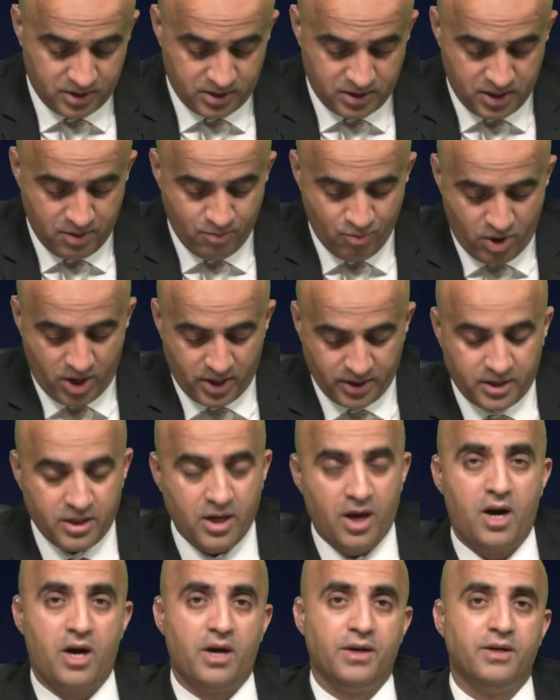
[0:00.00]
Imran
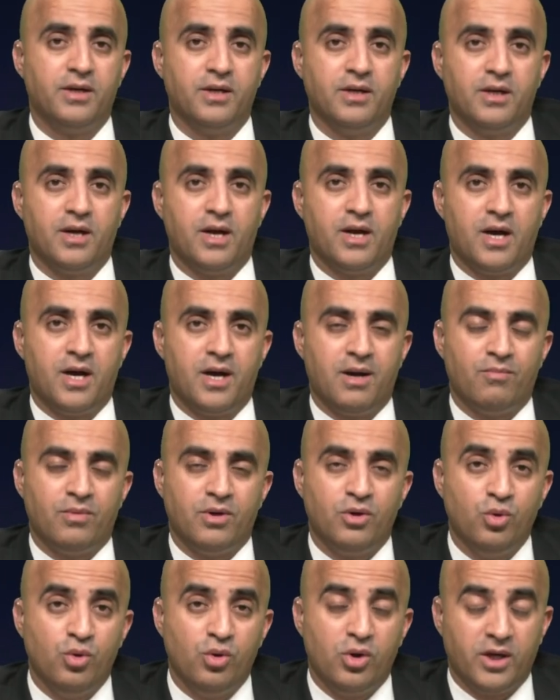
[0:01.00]
Khan, um,
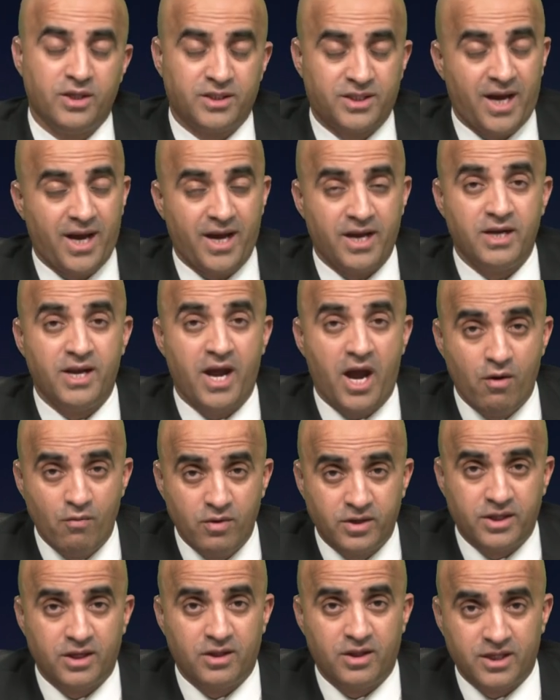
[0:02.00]
who has
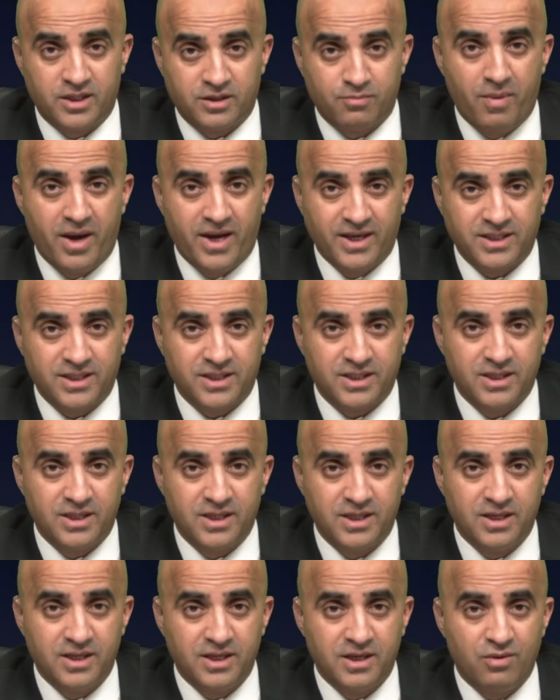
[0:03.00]
inherited this mess,
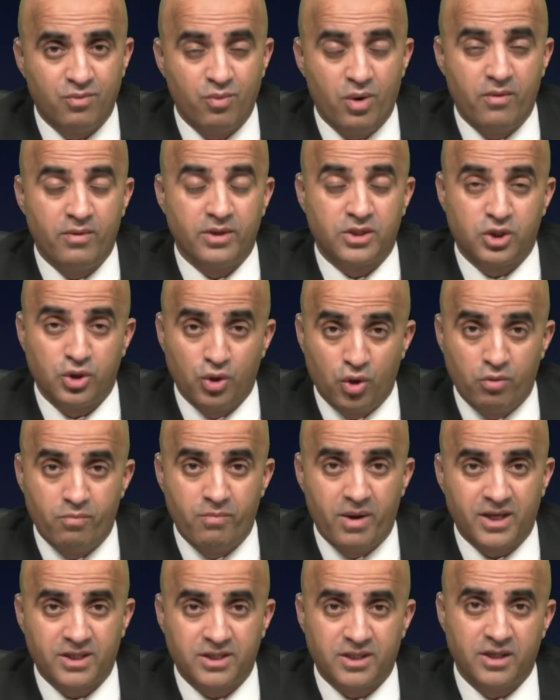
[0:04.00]
where it's your
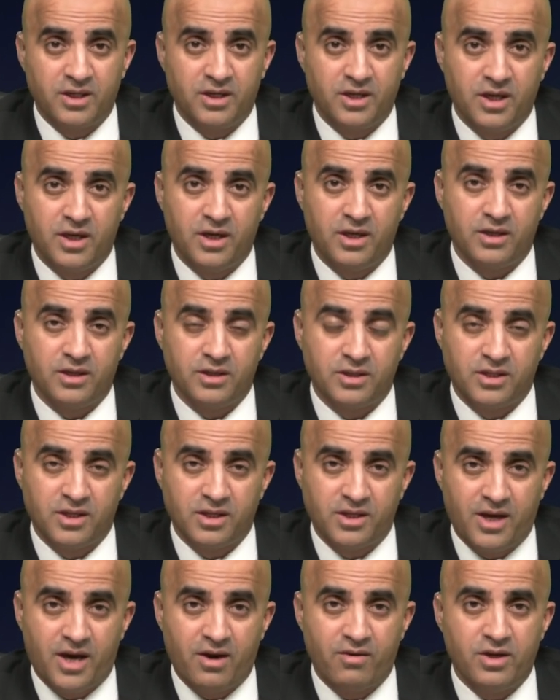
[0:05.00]
mess and uh,
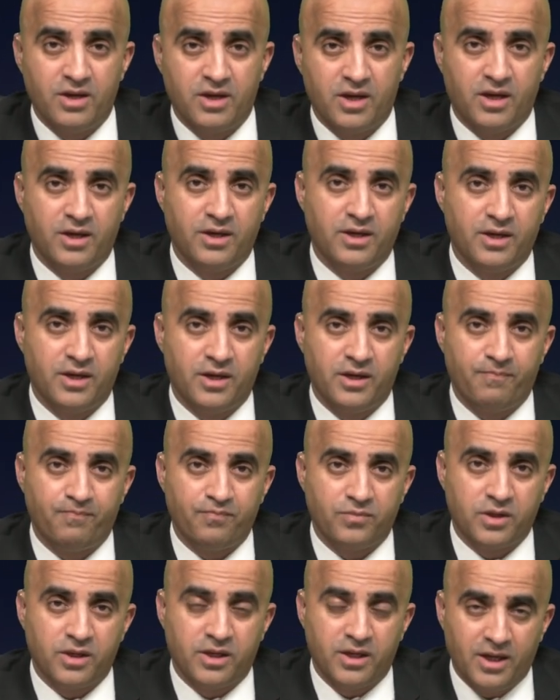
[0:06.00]
Zardari and uh,
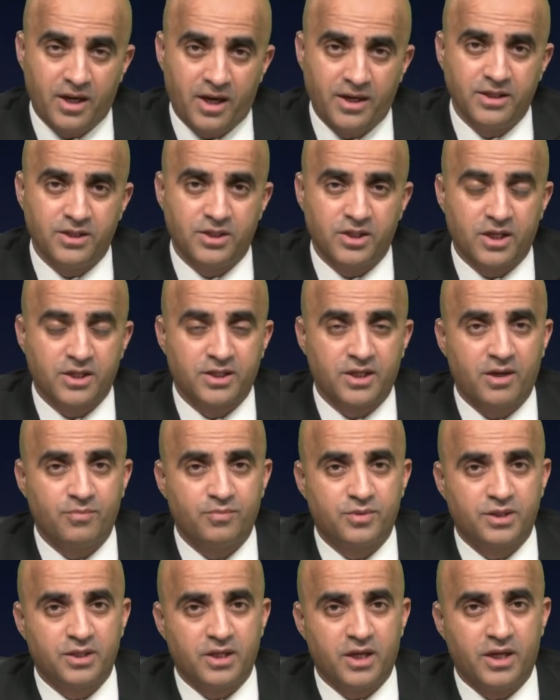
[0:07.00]
Gilani Shah
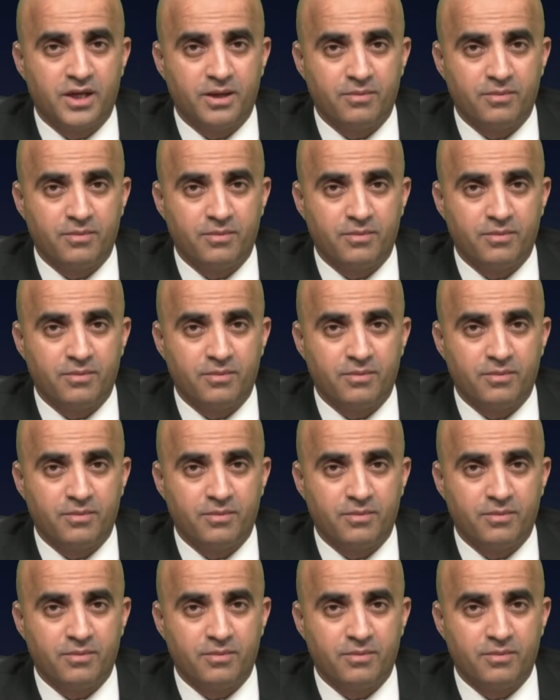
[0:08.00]
Saab's uh,